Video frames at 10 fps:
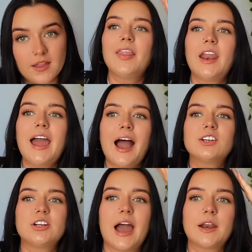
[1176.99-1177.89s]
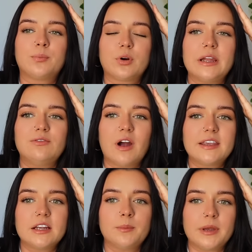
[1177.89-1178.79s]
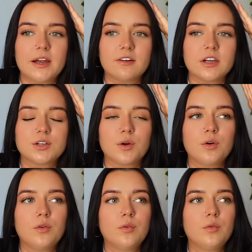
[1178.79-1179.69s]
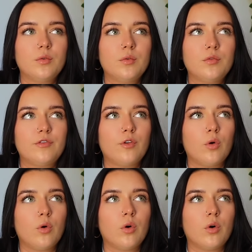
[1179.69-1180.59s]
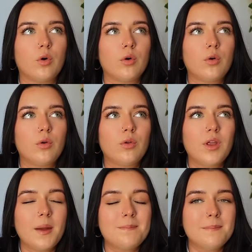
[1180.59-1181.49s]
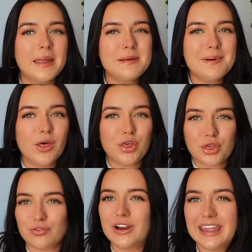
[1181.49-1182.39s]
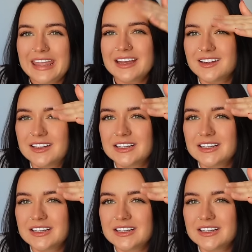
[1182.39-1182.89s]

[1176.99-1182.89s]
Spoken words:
And then I actually had a pretty regular period for maybe about three.